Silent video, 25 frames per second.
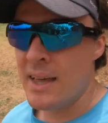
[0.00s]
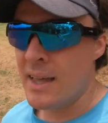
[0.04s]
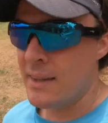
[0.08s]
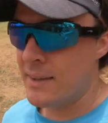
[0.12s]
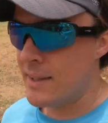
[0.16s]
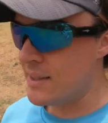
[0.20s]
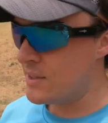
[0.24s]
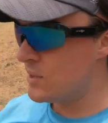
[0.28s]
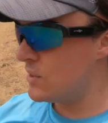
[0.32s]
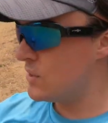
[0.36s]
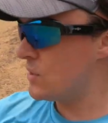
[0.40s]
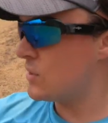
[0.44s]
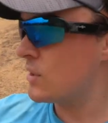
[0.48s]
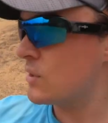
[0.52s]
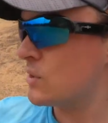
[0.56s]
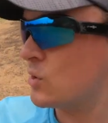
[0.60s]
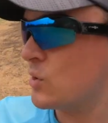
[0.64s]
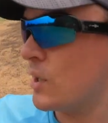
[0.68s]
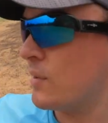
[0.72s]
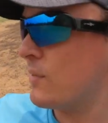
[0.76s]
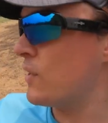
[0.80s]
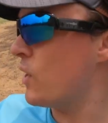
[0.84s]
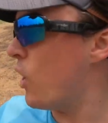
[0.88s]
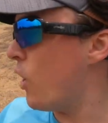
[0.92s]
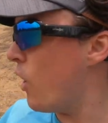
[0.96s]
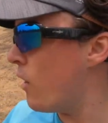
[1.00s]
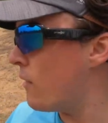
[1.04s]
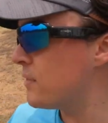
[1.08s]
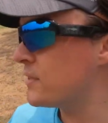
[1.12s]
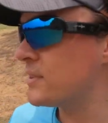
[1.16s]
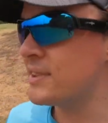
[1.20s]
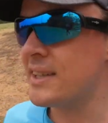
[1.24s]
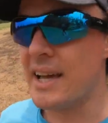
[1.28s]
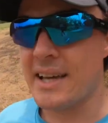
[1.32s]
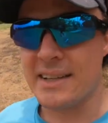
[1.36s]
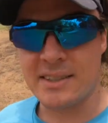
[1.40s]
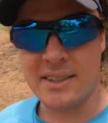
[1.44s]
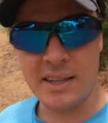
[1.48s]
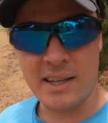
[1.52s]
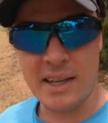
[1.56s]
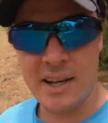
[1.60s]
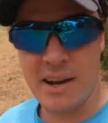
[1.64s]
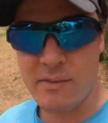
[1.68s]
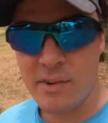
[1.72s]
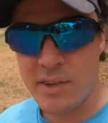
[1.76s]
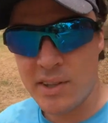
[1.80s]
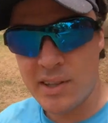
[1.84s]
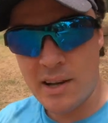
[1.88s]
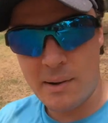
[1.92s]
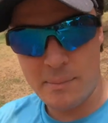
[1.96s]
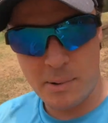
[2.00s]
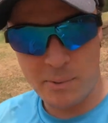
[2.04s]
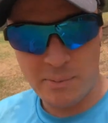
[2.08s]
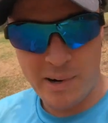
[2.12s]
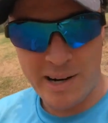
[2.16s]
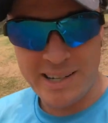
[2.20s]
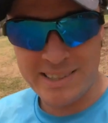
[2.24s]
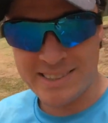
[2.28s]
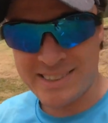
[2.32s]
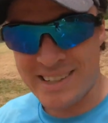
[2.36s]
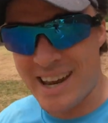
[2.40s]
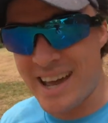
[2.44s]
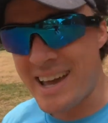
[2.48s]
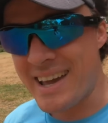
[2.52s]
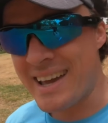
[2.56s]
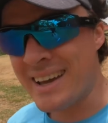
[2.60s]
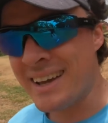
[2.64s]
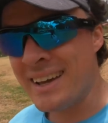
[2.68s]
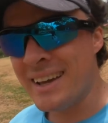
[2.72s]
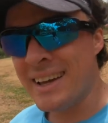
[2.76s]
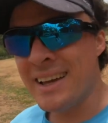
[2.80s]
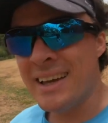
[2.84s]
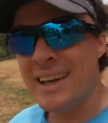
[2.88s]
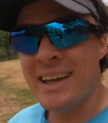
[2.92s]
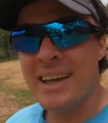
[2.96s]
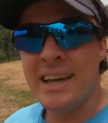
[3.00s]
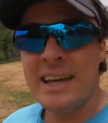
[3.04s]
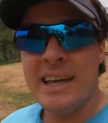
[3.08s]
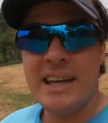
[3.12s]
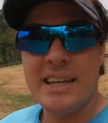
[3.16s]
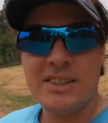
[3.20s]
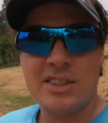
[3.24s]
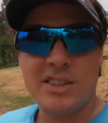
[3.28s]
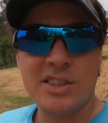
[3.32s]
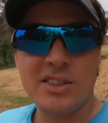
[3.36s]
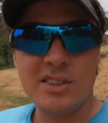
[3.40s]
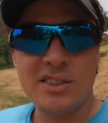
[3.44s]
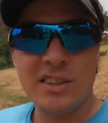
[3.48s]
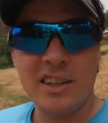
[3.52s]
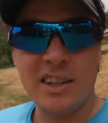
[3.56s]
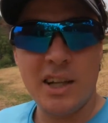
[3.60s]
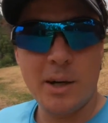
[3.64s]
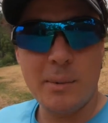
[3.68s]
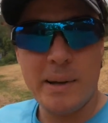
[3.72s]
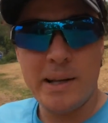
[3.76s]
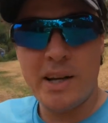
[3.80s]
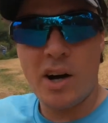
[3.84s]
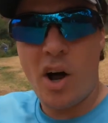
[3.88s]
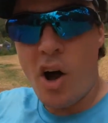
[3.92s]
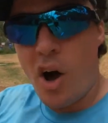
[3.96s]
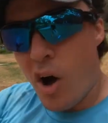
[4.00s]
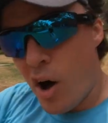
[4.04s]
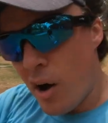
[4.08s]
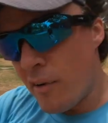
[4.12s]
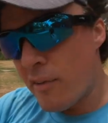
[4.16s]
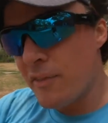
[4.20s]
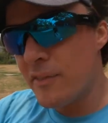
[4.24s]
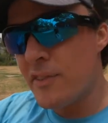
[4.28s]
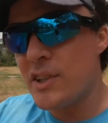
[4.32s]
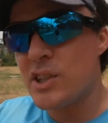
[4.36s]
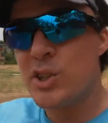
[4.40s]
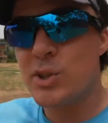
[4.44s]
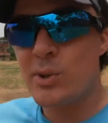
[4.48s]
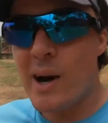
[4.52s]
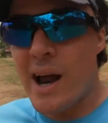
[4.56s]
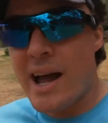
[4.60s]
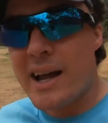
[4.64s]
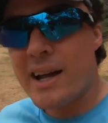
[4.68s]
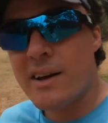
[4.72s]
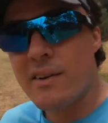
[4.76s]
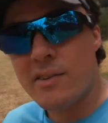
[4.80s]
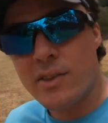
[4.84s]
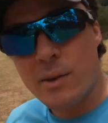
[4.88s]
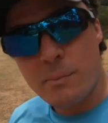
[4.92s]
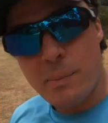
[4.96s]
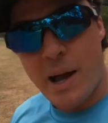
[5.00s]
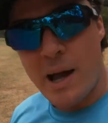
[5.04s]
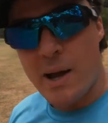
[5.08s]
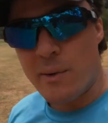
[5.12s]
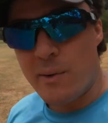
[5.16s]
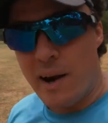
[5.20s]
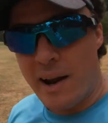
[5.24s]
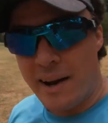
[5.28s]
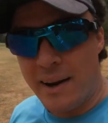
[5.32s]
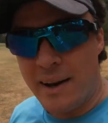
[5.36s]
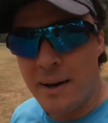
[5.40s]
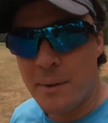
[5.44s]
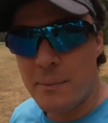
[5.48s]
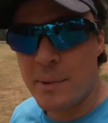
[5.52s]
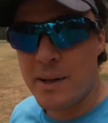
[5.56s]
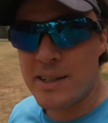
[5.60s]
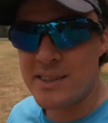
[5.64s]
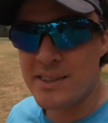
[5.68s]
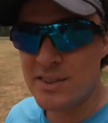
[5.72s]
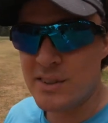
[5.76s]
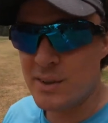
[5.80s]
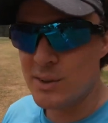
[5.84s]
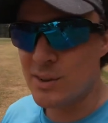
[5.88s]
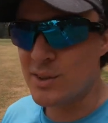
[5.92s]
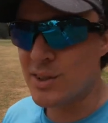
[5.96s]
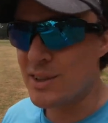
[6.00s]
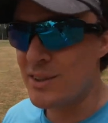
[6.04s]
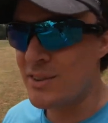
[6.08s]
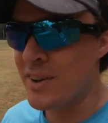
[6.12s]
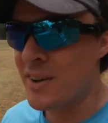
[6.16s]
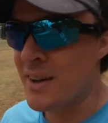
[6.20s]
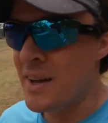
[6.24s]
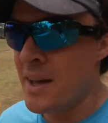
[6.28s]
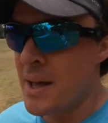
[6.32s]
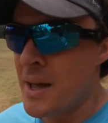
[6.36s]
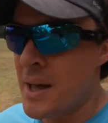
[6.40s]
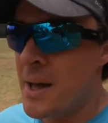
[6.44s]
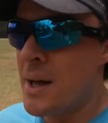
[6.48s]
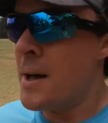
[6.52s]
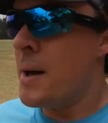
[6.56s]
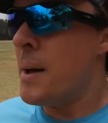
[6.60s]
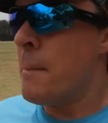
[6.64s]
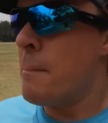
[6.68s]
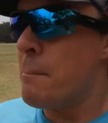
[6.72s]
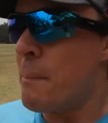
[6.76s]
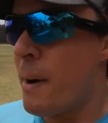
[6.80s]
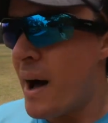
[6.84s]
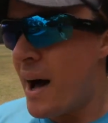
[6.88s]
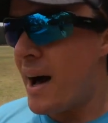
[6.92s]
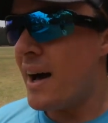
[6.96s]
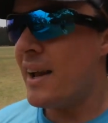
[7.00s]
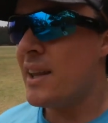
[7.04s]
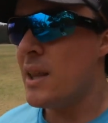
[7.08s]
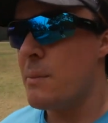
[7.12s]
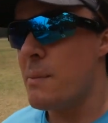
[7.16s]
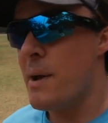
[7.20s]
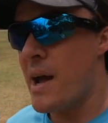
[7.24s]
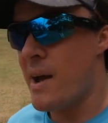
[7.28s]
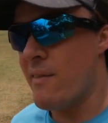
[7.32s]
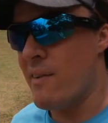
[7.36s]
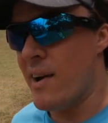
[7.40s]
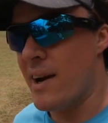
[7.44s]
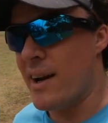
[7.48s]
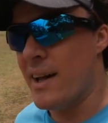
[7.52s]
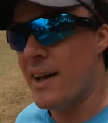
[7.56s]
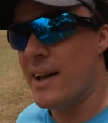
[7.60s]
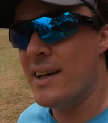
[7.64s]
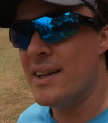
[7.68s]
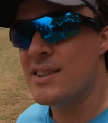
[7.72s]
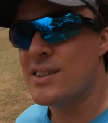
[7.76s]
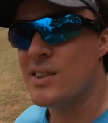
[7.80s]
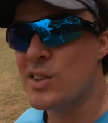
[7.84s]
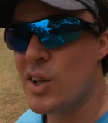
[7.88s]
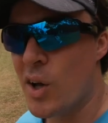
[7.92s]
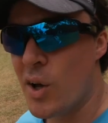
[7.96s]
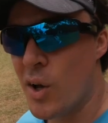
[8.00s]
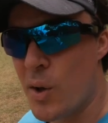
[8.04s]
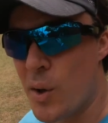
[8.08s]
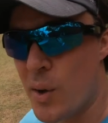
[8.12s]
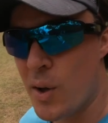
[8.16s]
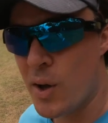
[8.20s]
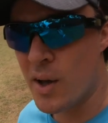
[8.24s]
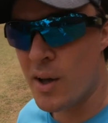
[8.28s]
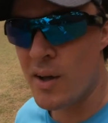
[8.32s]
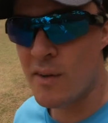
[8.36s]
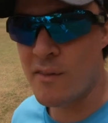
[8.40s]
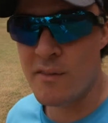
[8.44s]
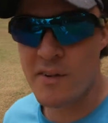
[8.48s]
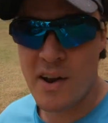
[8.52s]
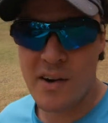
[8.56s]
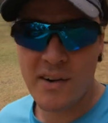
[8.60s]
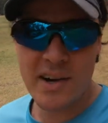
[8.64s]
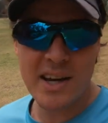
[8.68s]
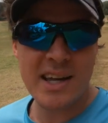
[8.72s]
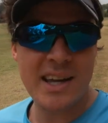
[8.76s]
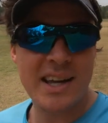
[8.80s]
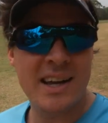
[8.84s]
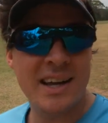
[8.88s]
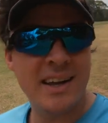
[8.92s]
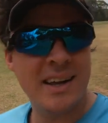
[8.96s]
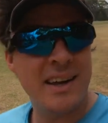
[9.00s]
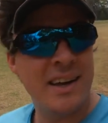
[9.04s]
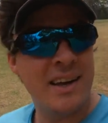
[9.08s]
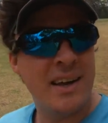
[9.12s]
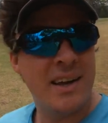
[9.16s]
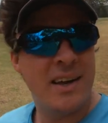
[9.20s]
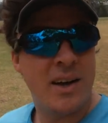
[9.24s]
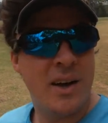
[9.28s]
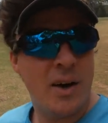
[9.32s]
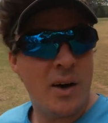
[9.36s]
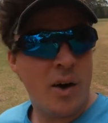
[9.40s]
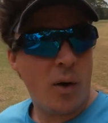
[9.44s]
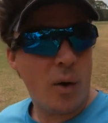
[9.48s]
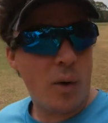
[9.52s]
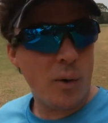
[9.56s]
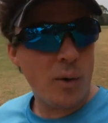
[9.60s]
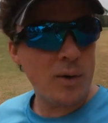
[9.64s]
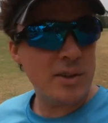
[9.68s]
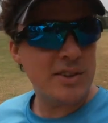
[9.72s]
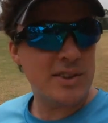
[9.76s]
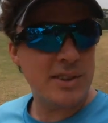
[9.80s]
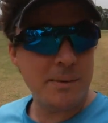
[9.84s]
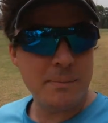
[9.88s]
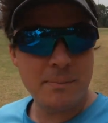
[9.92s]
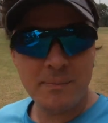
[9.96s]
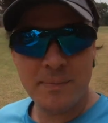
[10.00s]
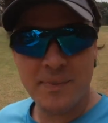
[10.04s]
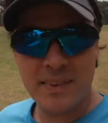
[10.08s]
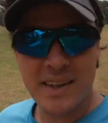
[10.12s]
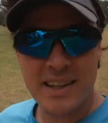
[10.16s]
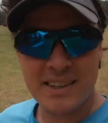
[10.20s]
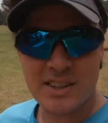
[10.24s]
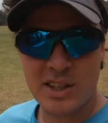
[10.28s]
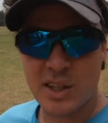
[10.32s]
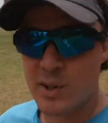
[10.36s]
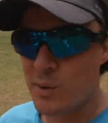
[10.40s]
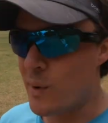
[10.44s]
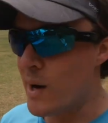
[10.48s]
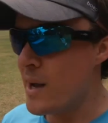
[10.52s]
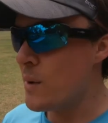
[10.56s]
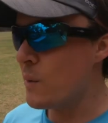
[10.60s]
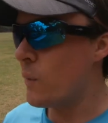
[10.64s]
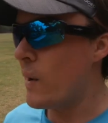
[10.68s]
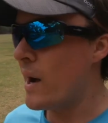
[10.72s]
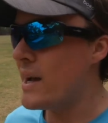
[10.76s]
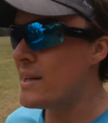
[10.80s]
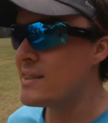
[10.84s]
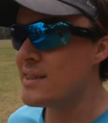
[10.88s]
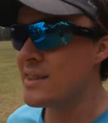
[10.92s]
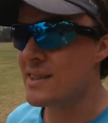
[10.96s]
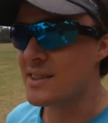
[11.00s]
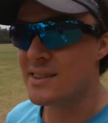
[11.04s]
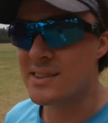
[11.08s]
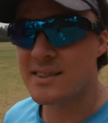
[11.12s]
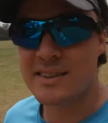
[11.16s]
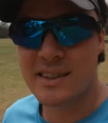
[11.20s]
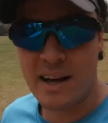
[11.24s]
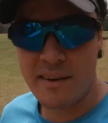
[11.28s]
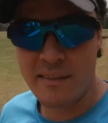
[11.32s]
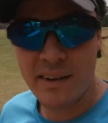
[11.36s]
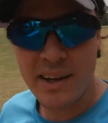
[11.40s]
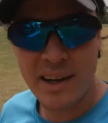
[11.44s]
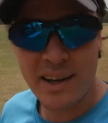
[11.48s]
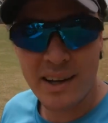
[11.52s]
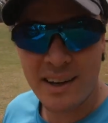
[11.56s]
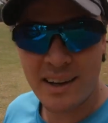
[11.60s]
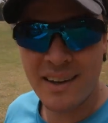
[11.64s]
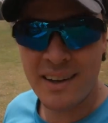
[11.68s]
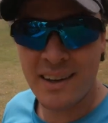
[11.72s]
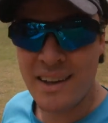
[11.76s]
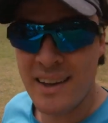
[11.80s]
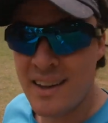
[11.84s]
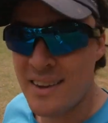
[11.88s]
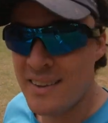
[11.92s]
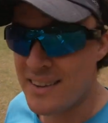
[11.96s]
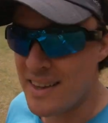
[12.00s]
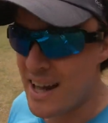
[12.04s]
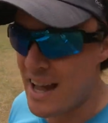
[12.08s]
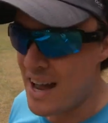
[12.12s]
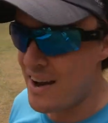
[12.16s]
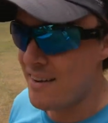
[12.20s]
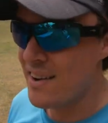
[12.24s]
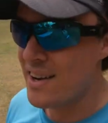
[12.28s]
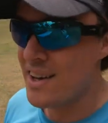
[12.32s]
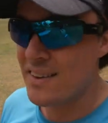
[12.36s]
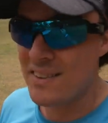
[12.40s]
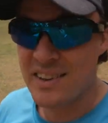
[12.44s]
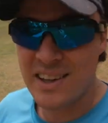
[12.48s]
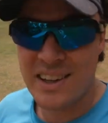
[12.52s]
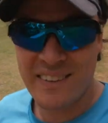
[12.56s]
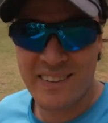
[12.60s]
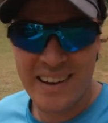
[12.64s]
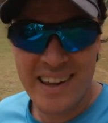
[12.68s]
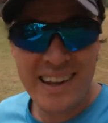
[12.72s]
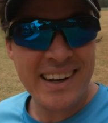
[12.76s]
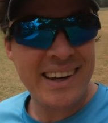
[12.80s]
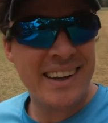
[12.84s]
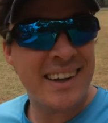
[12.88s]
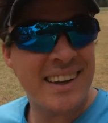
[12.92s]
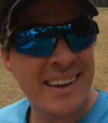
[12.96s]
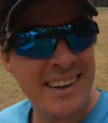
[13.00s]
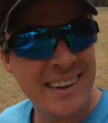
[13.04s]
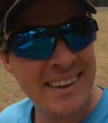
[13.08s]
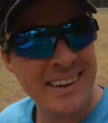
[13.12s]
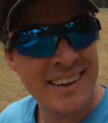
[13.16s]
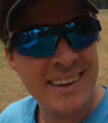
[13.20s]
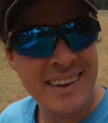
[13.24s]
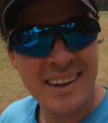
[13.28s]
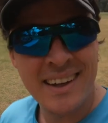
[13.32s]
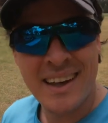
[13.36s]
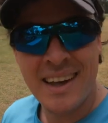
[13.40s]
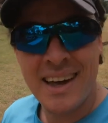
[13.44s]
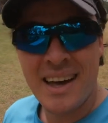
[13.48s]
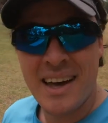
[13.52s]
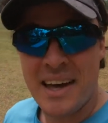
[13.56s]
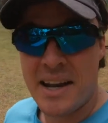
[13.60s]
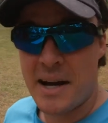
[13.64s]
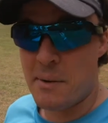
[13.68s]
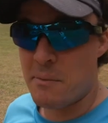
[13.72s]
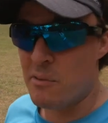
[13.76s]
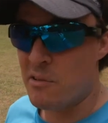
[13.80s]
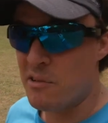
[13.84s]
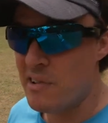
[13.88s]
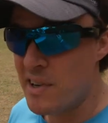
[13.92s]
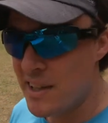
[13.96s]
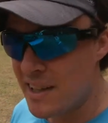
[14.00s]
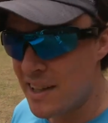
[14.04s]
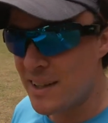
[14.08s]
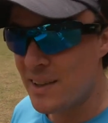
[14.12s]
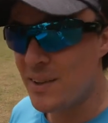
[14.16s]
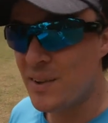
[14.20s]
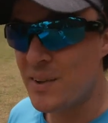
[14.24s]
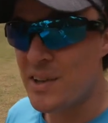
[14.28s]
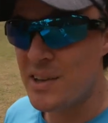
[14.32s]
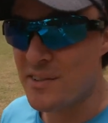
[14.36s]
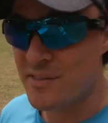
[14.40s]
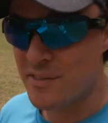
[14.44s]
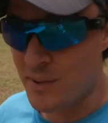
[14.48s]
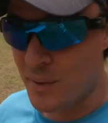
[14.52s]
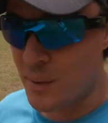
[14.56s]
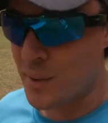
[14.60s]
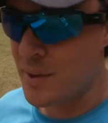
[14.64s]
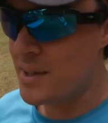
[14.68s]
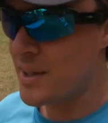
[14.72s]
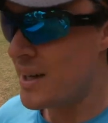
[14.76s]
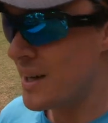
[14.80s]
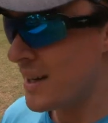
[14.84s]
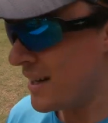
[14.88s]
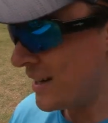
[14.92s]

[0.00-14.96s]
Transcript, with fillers: this is sort of an offset, and everything I've been running today is just a little bit off the track of the bay run, but it's still sort of part of the bay run. So very awesome. It's a great way to discover the area that you're in, and I'm really looking forward